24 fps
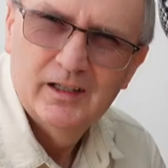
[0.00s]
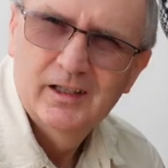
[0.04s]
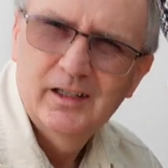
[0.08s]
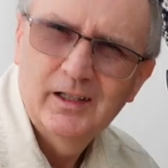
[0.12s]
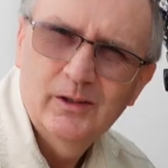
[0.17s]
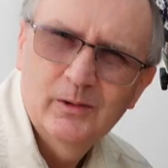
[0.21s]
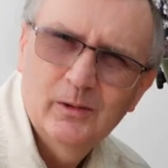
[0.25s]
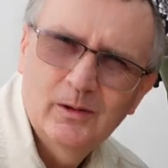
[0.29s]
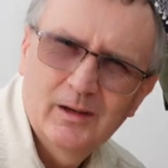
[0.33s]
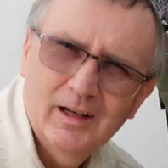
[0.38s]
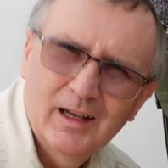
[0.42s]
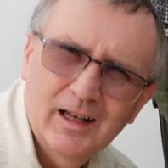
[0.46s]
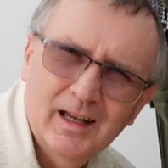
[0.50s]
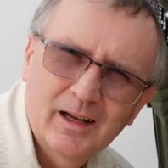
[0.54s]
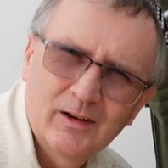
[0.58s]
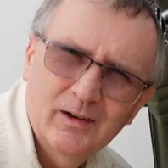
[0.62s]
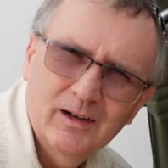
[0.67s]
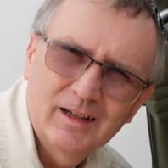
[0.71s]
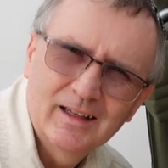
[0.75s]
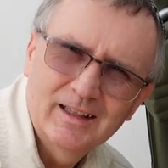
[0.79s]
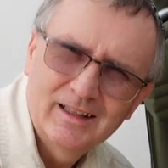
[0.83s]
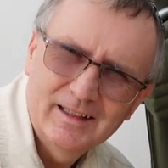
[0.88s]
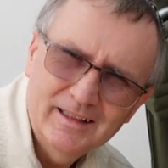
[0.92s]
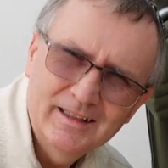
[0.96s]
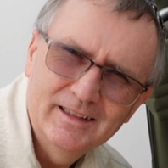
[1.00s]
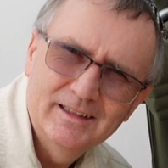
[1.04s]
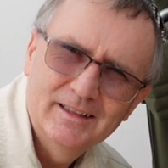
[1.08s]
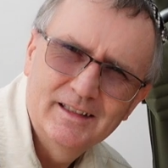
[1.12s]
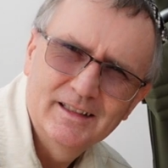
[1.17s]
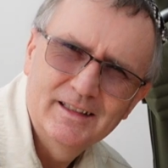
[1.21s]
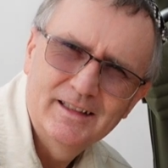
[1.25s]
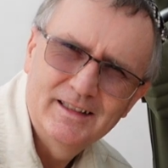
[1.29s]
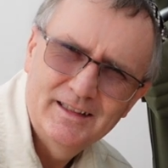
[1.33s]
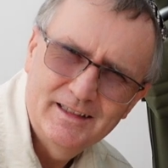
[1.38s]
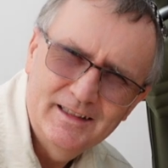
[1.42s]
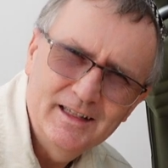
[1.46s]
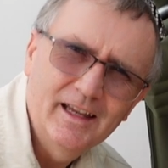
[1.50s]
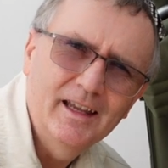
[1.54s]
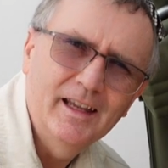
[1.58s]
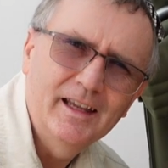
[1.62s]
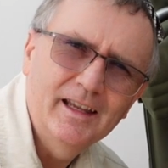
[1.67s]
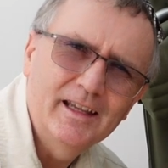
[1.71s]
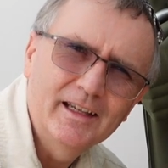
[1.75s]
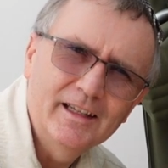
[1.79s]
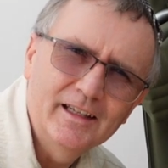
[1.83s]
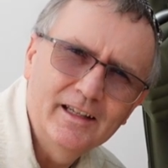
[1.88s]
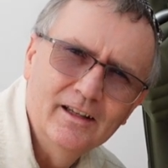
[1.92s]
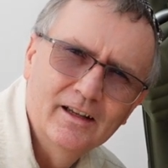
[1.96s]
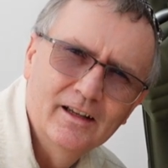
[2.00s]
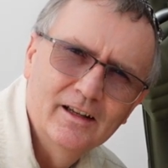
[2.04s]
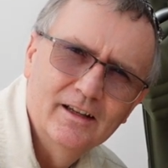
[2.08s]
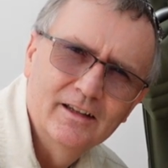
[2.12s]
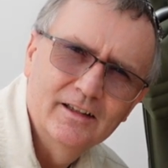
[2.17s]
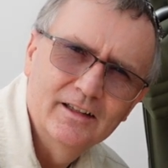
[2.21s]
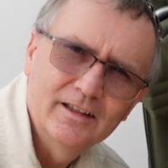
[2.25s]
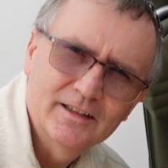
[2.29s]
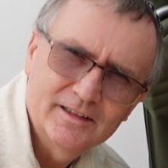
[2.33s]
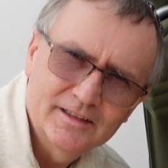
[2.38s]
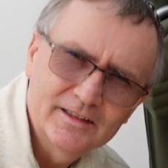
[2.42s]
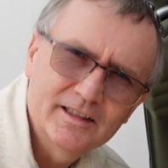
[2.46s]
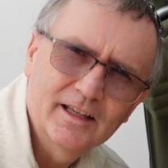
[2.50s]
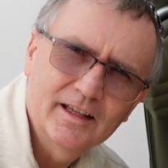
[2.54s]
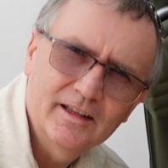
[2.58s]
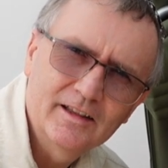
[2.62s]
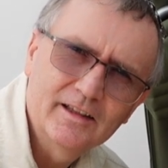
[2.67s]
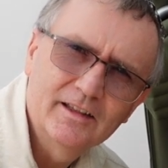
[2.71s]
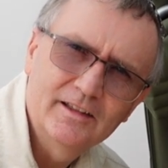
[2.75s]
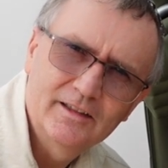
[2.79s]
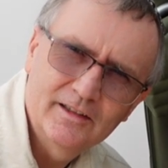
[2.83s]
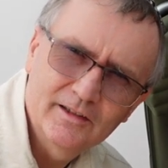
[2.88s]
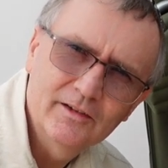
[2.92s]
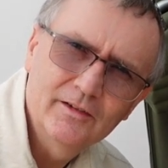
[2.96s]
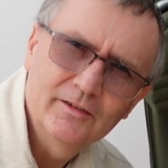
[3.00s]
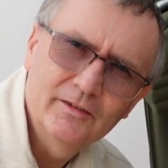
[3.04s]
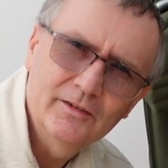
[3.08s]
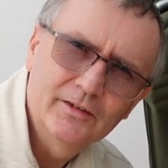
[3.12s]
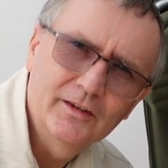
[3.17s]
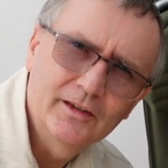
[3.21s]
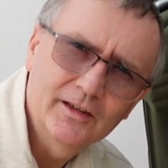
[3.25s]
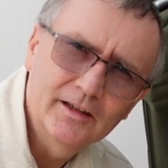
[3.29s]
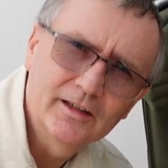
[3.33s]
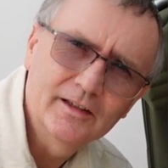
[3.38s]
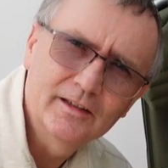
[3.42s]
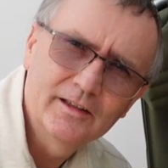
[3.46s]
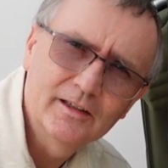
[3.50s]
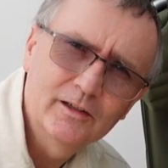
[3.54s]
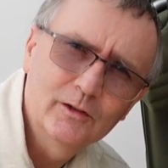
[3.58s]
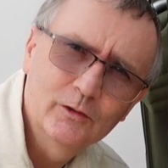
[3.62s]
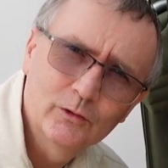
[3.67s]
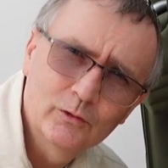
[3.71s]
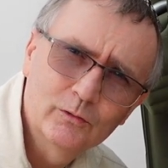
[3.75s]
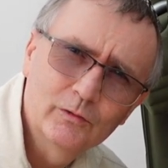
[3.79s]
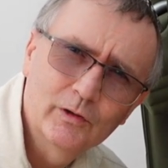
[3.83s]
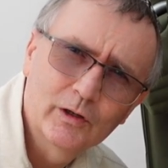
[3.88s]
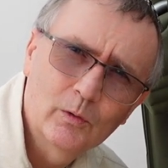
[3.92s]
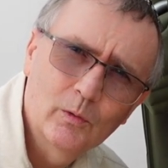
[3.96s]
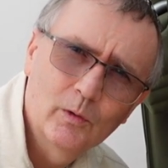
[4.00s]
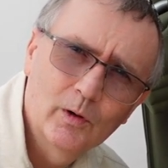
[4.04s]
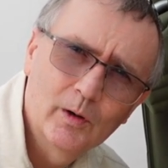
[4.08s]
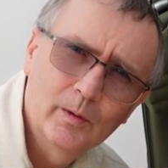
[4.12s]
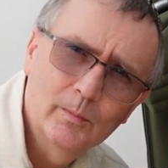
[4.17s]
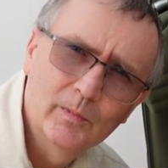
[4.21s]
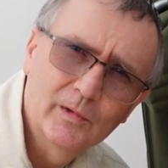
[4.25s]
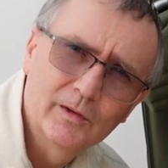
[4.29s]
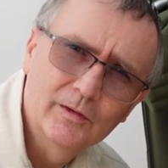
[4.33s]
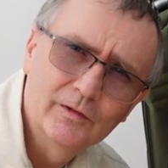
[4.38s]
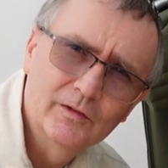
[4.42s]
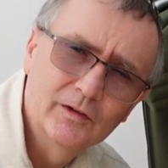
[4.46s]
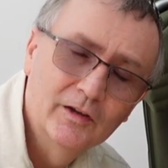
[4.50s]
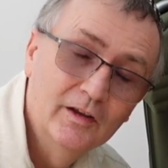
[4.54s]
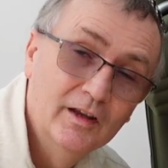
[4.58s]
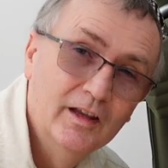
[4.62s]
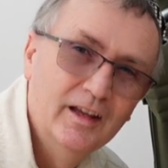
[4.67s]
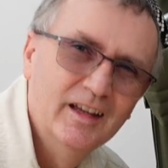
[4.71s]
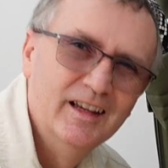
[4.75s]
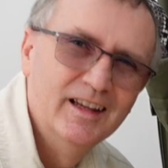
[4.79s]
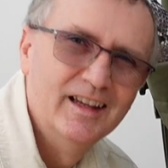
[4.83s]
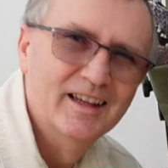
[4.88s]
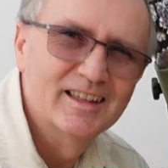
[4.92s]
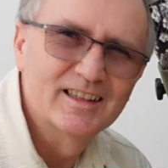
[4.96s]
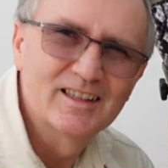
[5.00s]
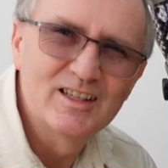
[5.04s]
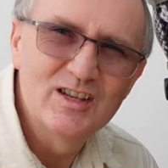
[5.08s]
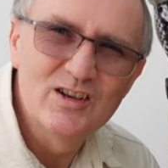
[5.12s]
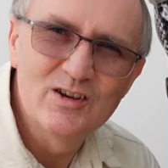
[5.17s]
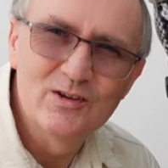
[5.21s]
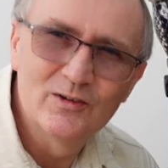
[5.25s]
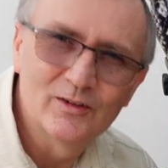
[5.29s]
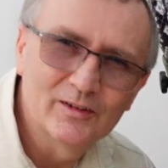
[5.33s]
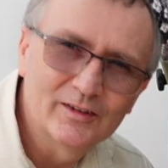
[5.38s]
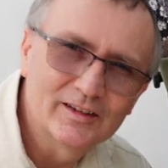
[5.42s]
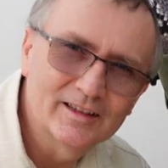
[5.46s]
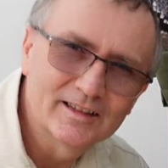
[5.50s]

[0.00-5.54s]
you allow at least a day to set the darn thing to your requirements. It's not